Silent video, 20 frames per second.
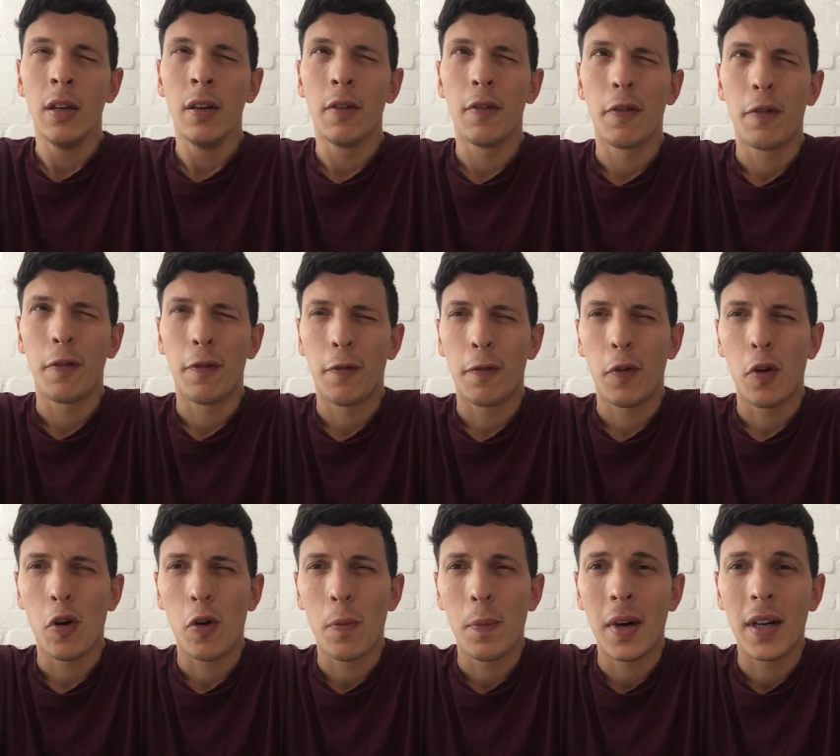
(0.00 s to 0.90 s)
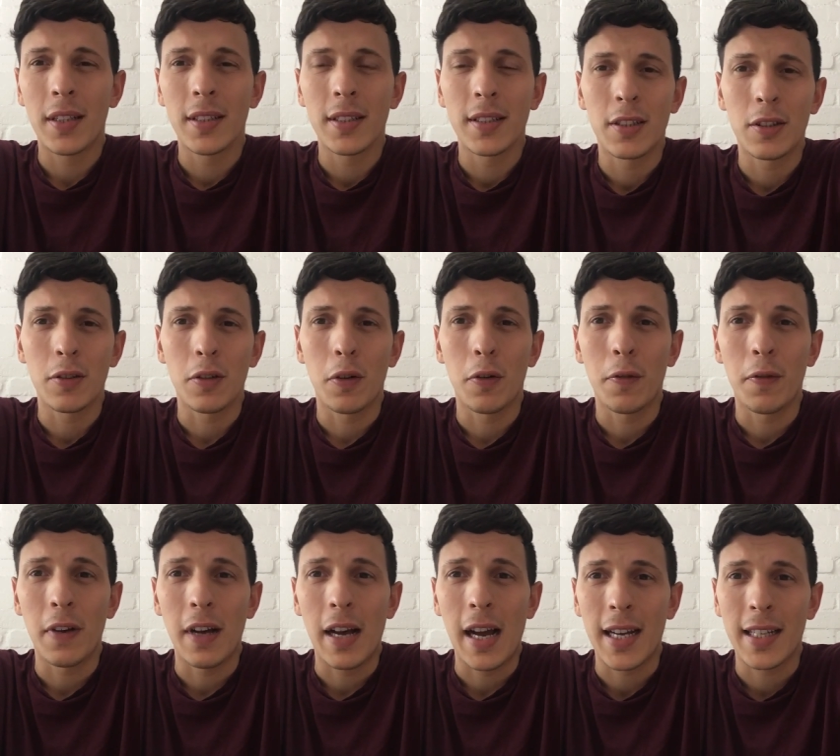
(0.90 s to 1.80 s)
4 months
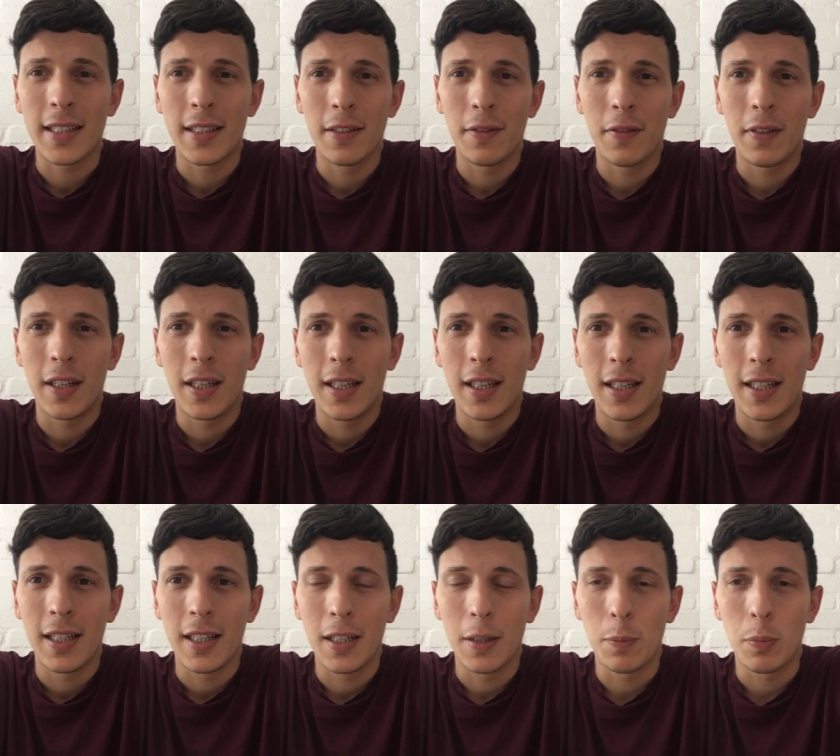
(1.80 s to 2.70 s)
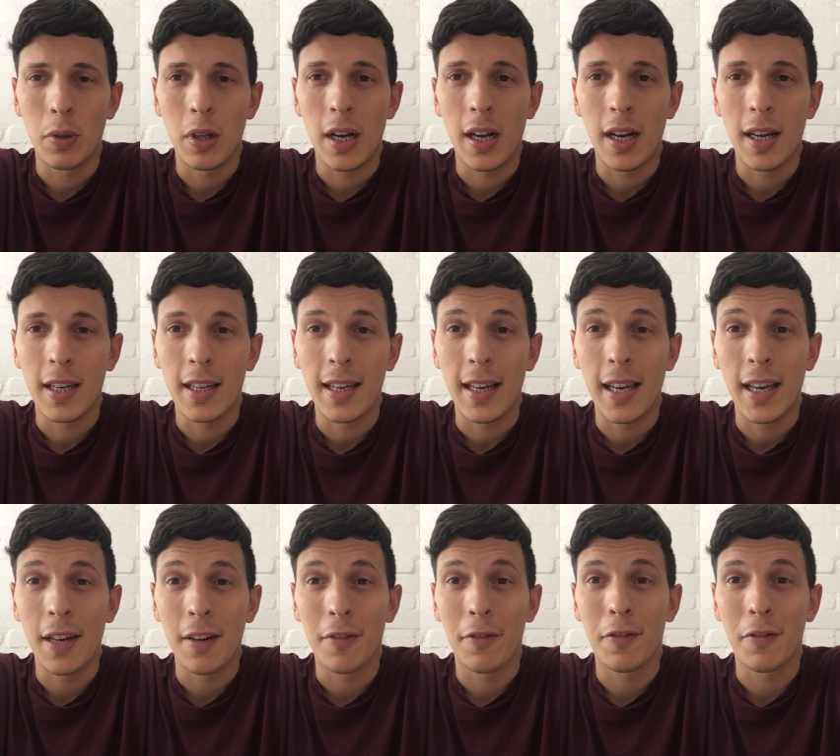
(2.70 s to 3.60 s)
of actively applying
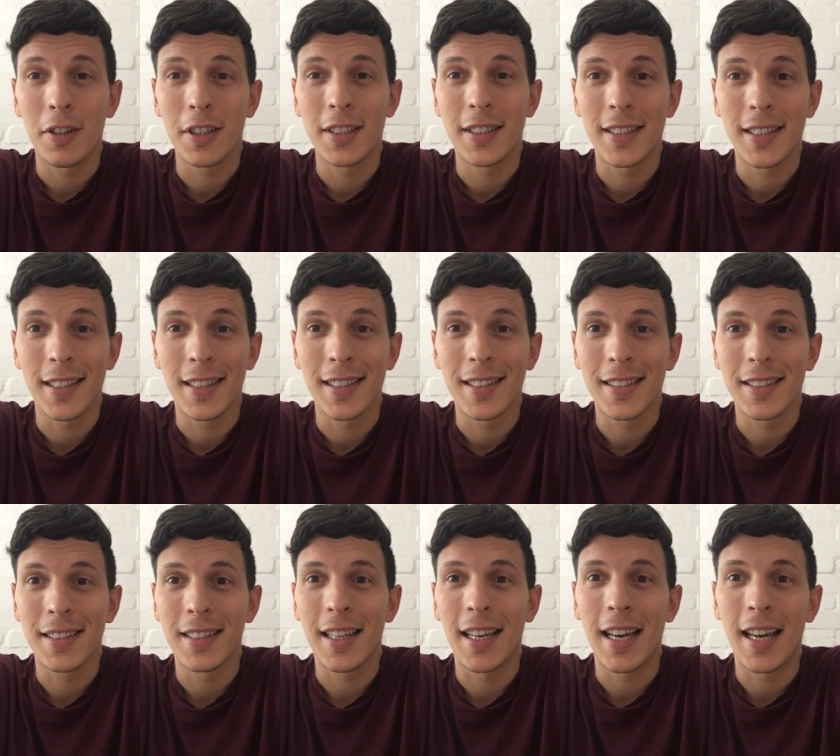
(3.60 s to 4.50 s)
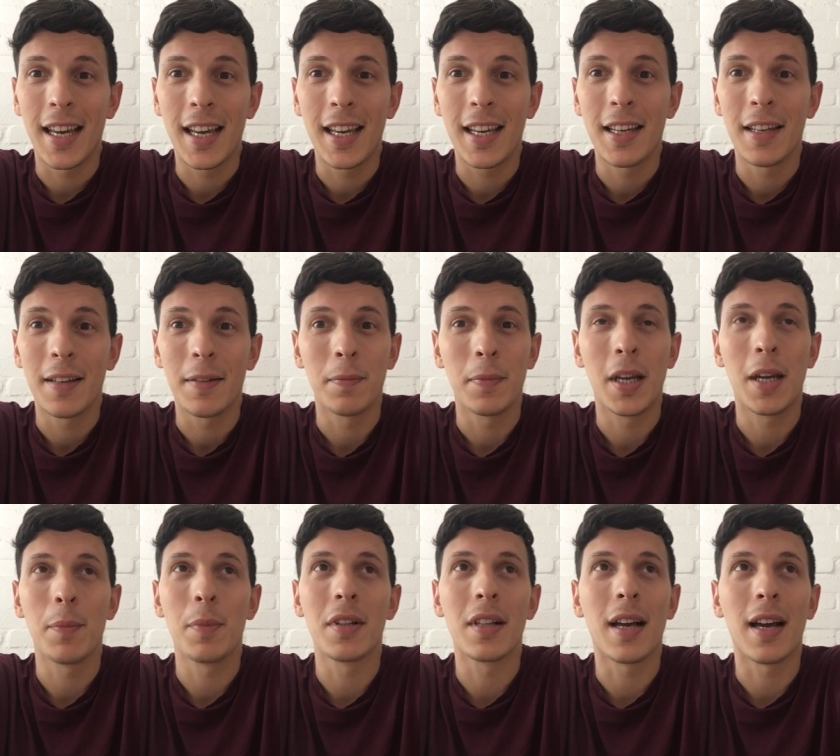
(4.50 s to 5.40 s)
every single day,
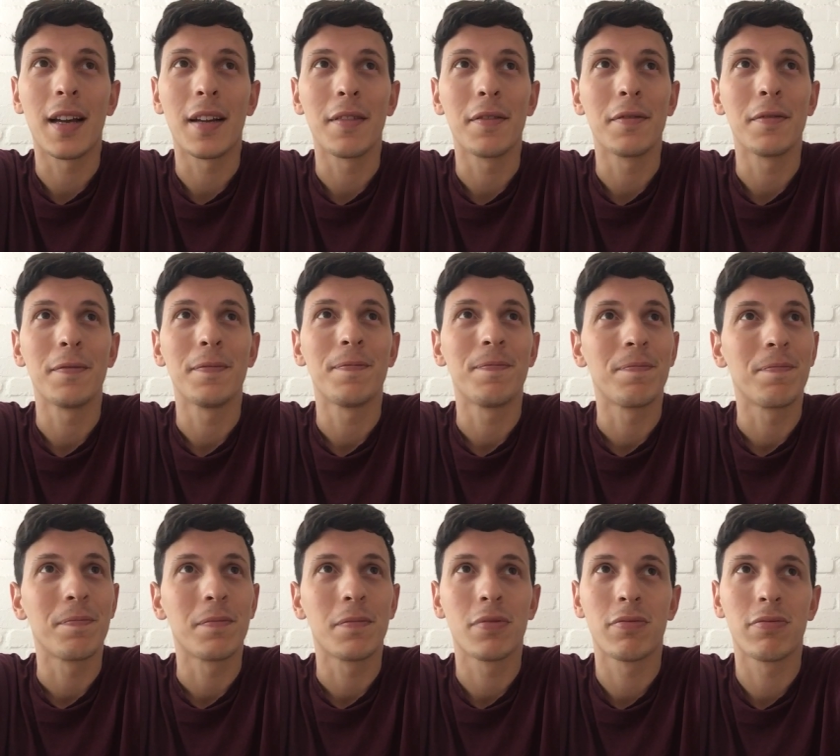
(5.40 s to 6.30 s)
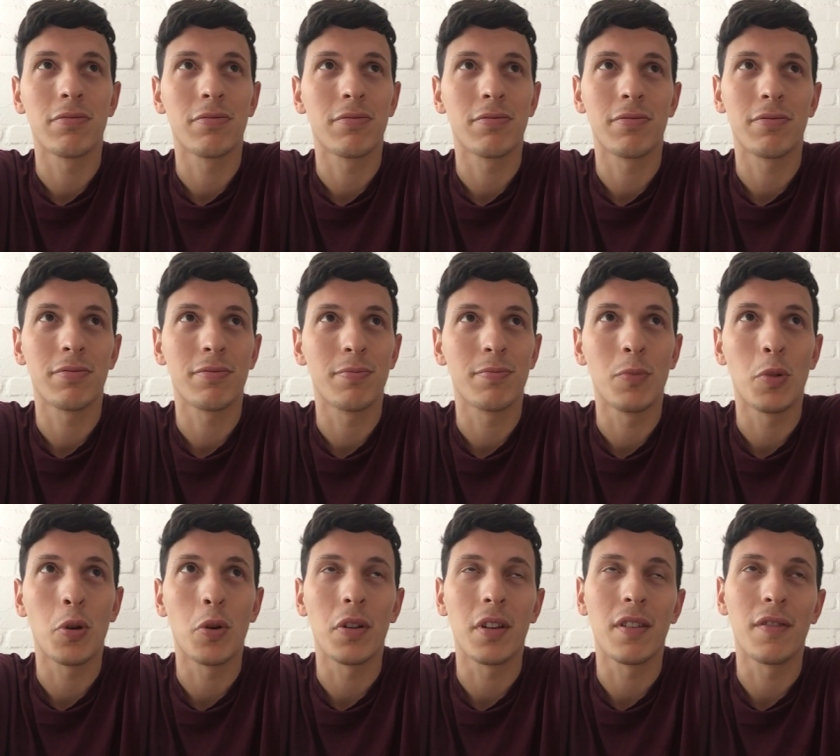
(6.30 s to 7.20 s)
maybe like
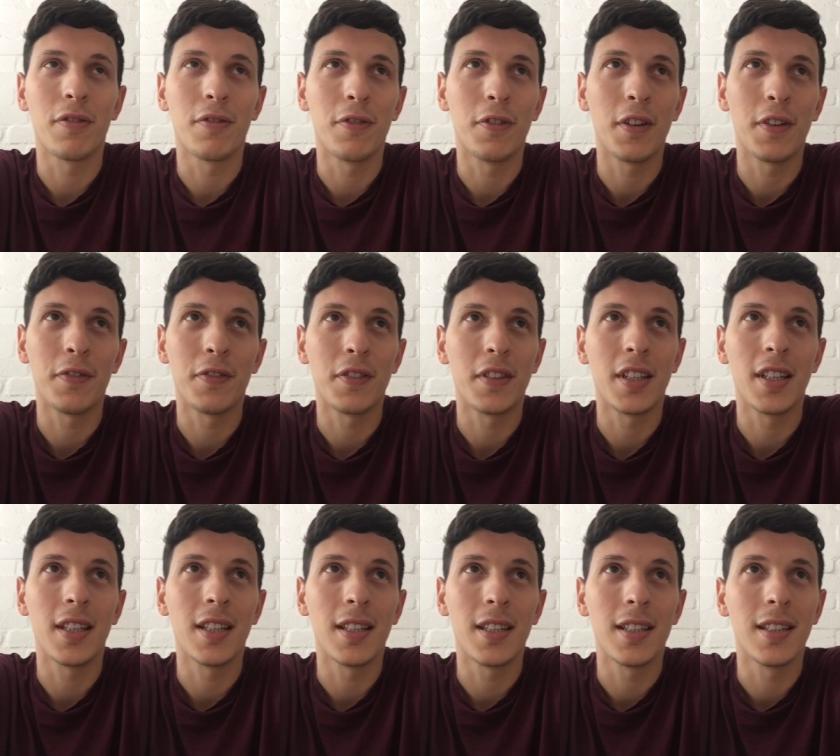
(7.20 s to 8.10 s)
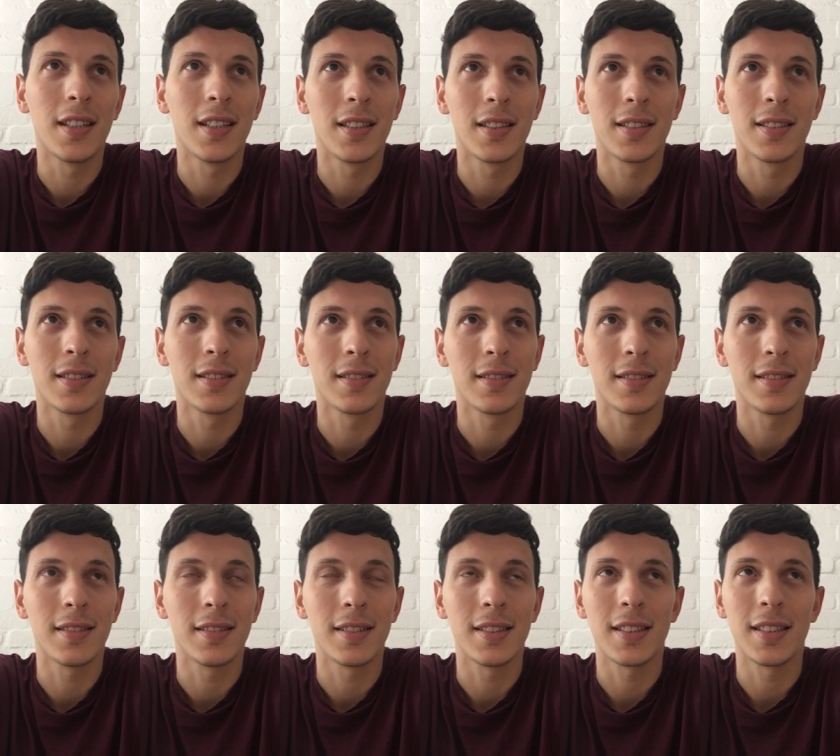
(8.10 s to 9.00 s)
more than 50
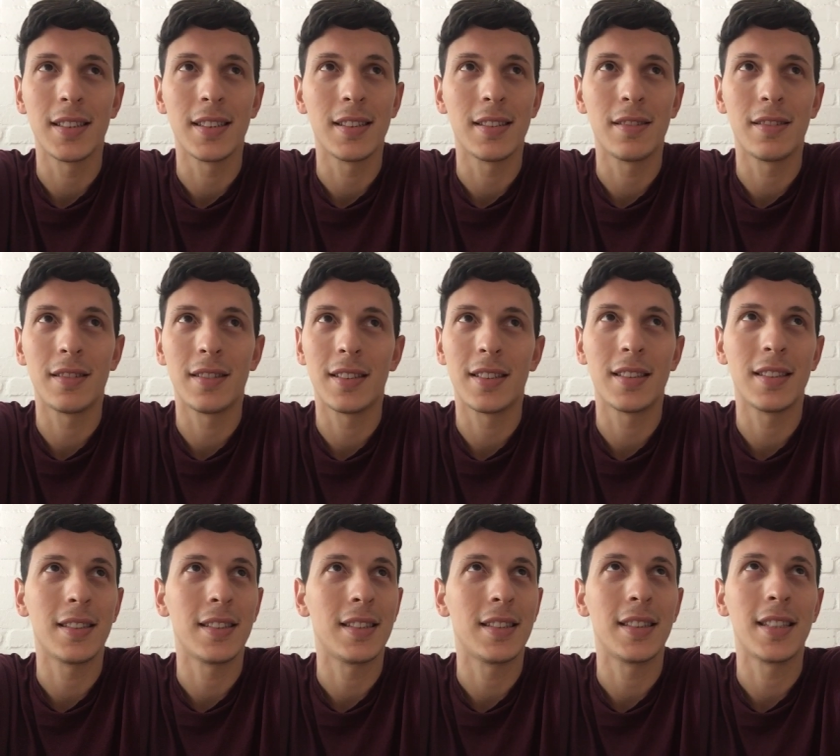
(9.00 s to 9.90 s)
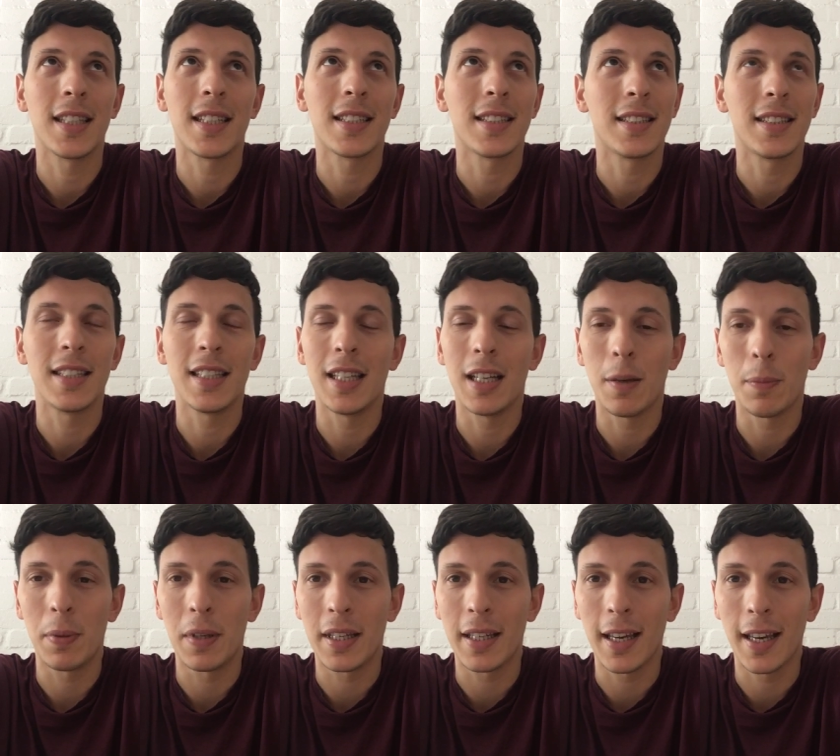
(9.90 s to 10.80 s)
60
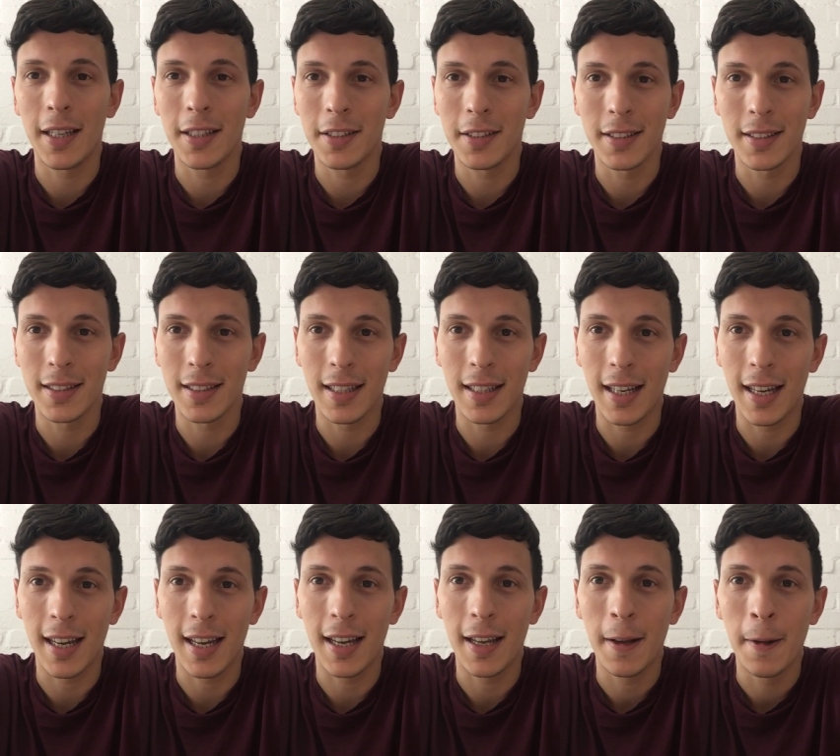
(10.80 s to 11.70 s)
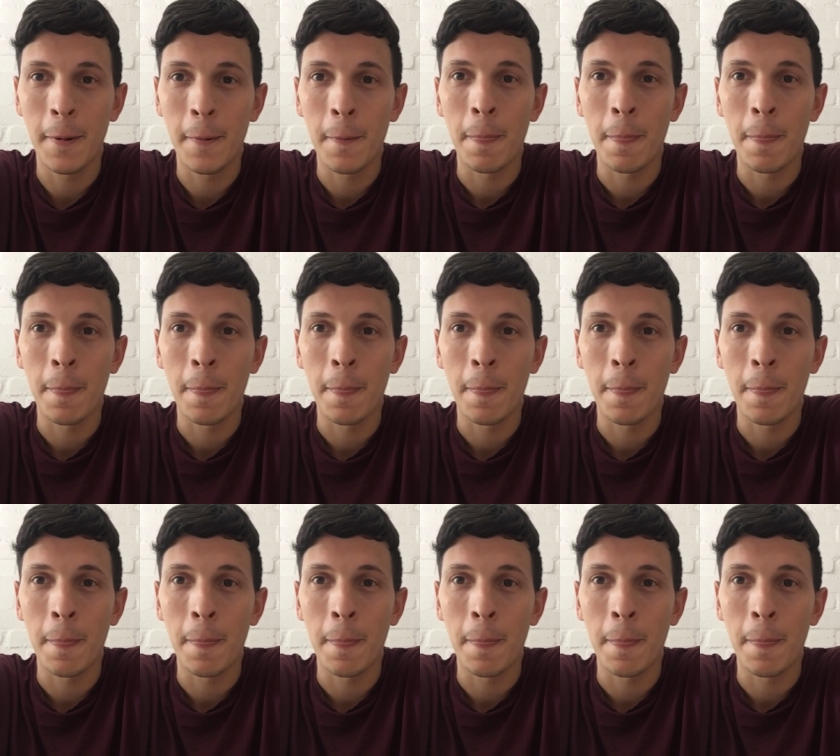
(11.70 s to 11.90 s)
applications a day